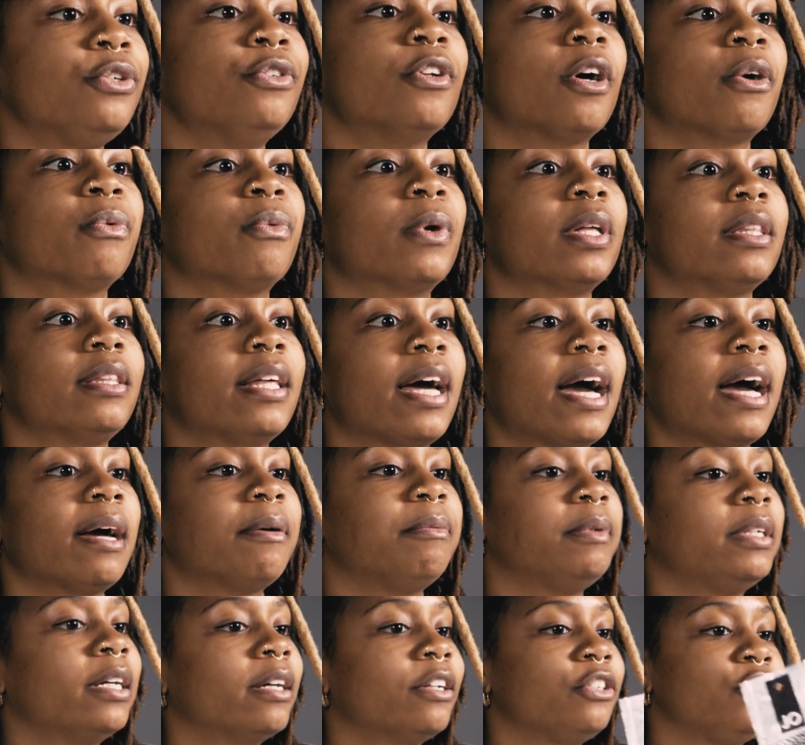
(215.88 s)
You don't want that
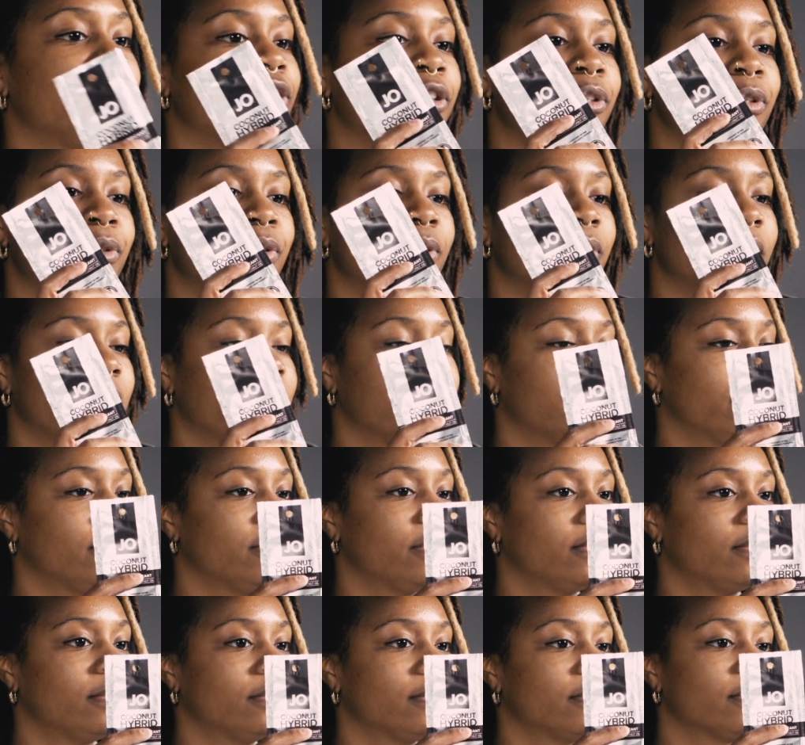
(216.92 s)
because you'll
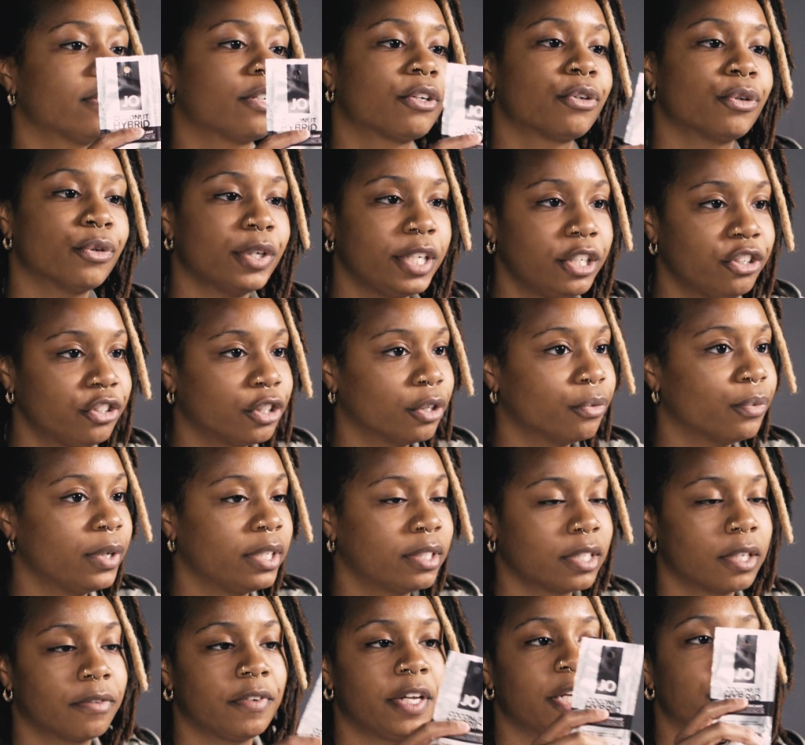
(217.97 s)
increase your
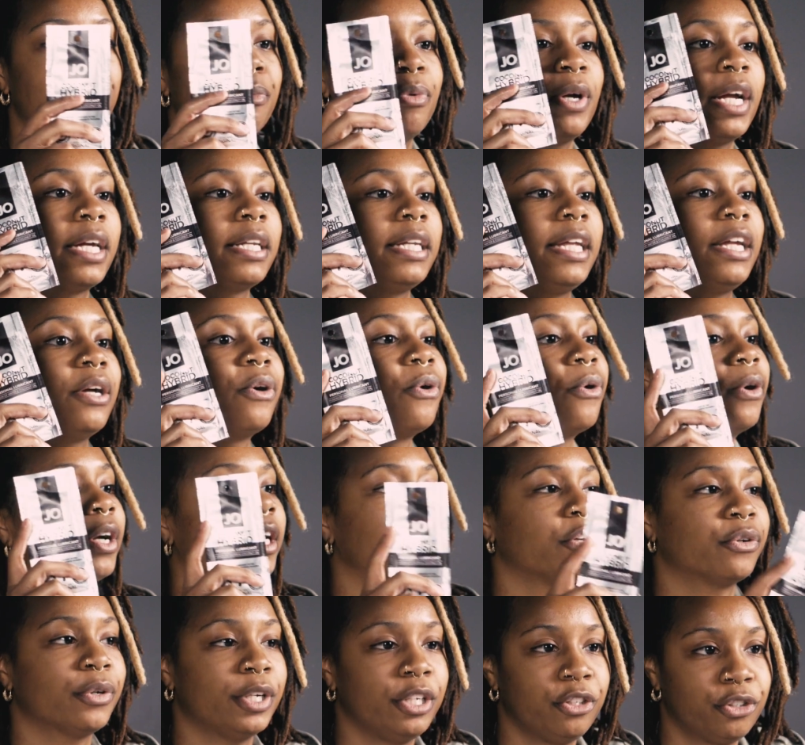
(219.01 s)
risk of getting pregnant or
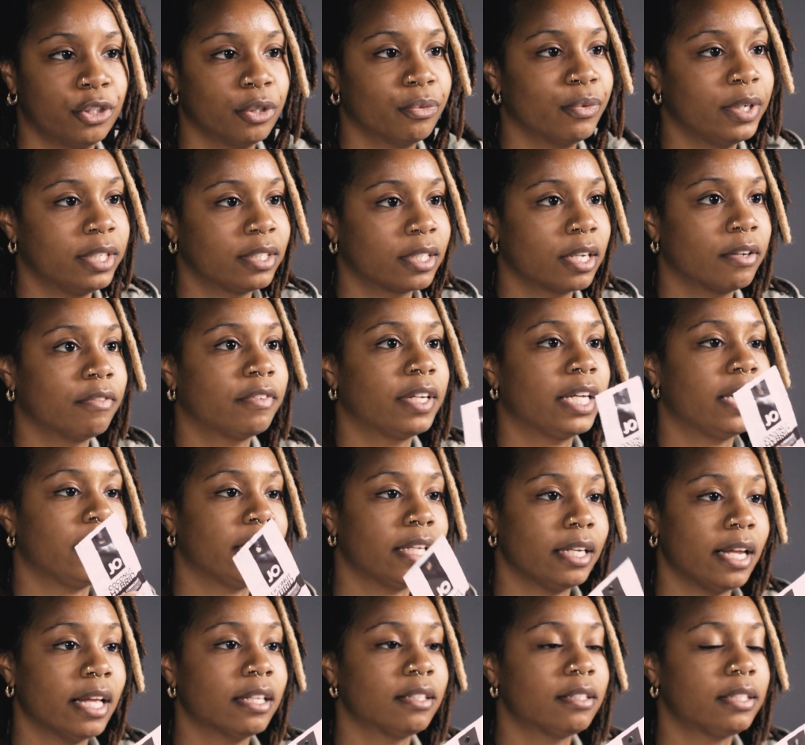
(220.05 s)
increase your risk of getting
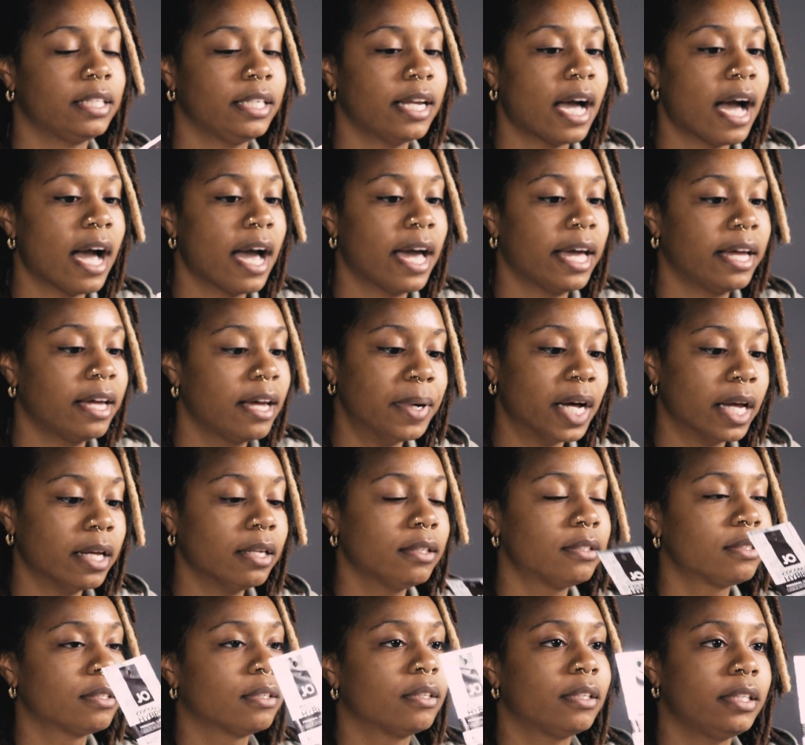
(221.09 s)
an STI.
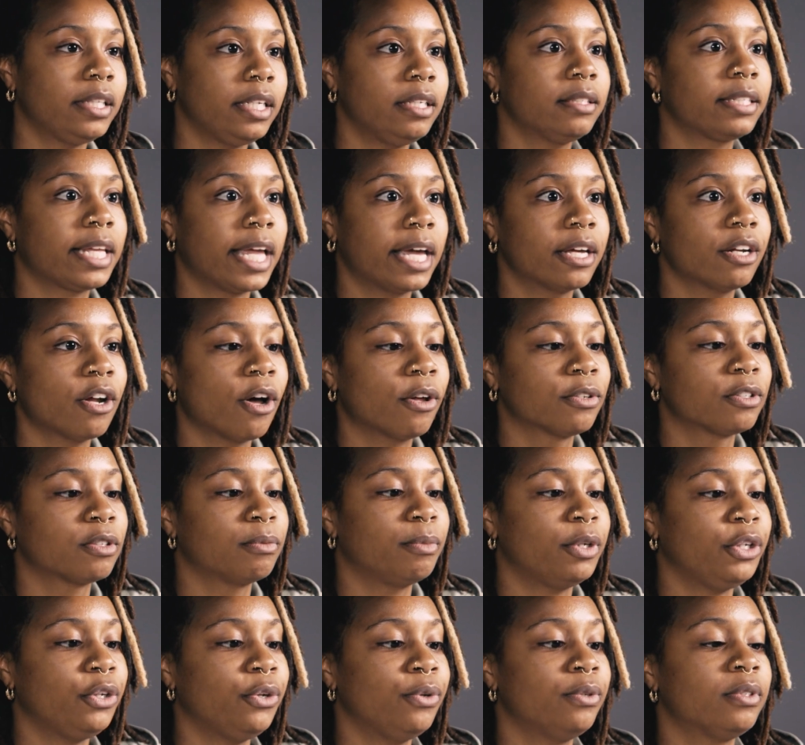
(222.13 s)
But these can also
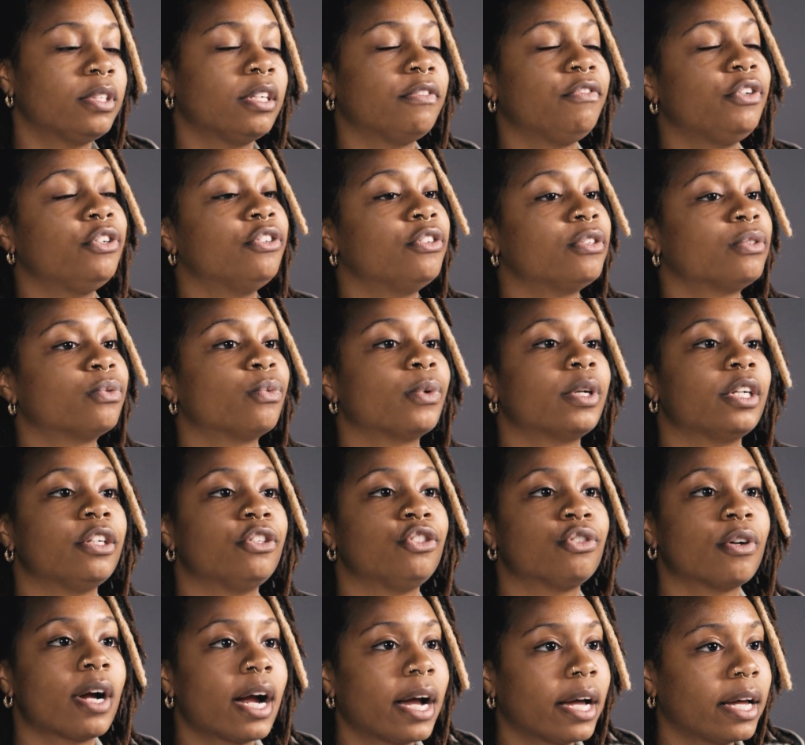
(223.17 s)
be used if you just want
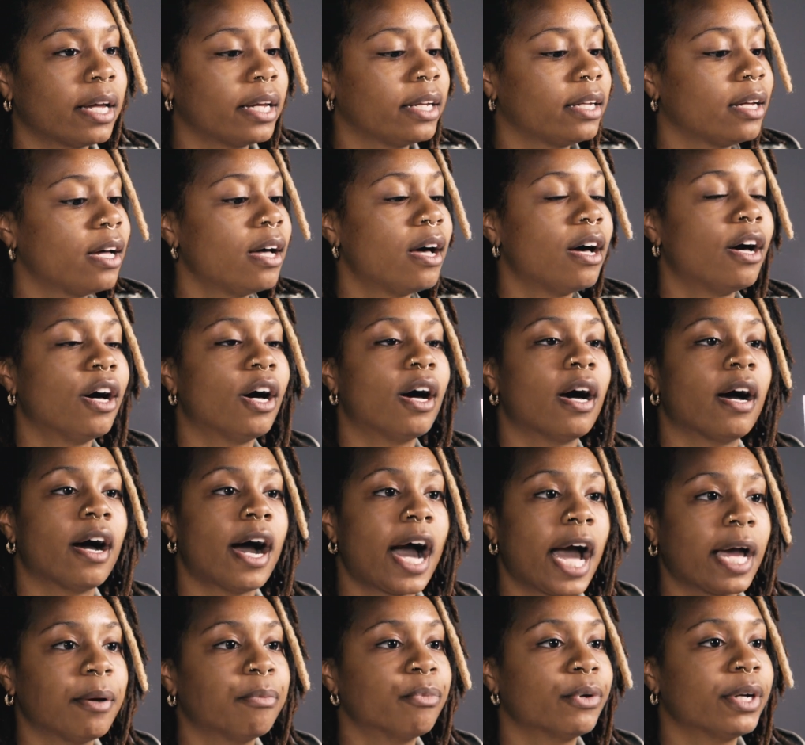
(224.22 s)
to try a
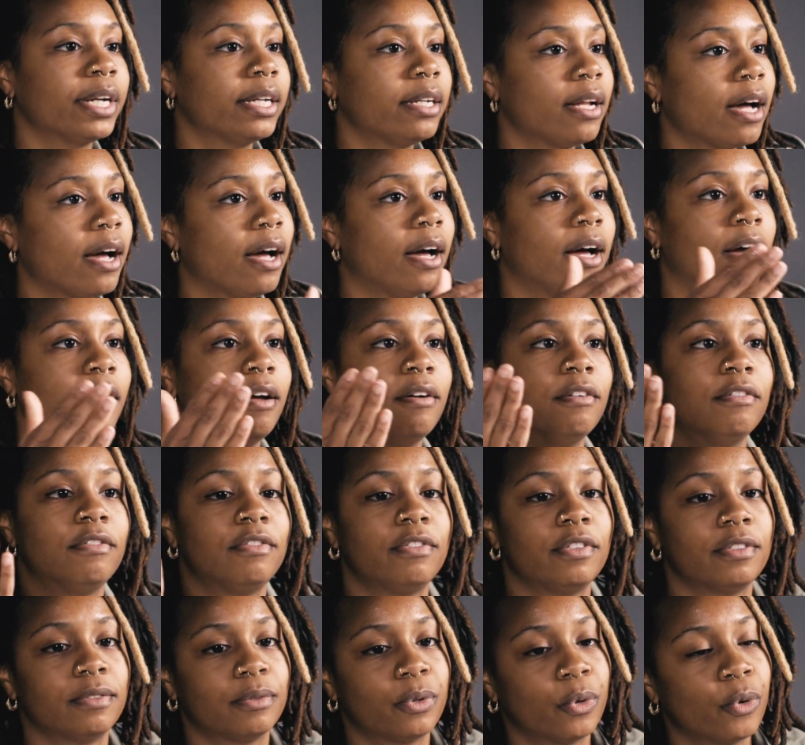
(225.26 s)
hybrid of
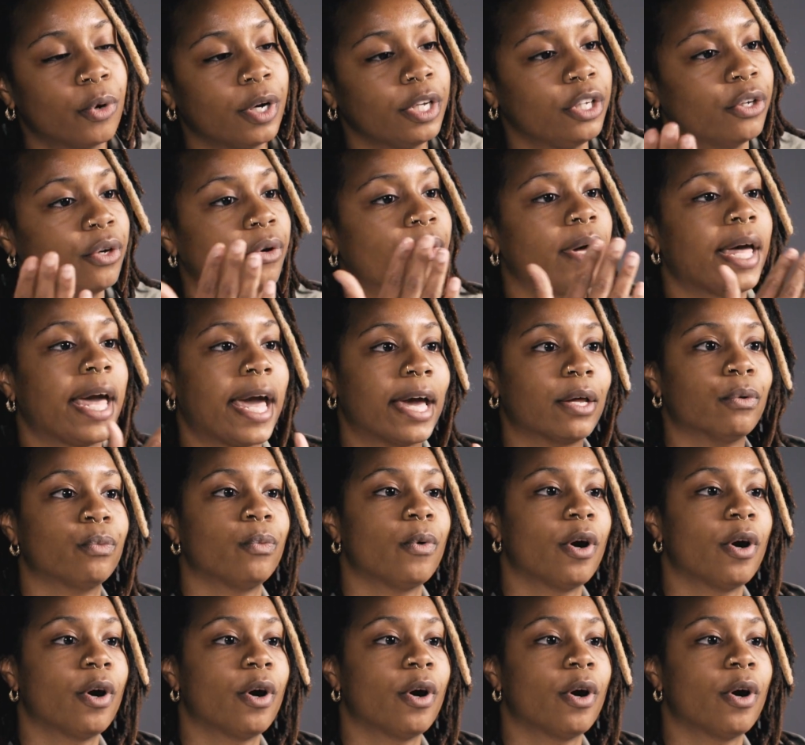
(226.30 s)
oil and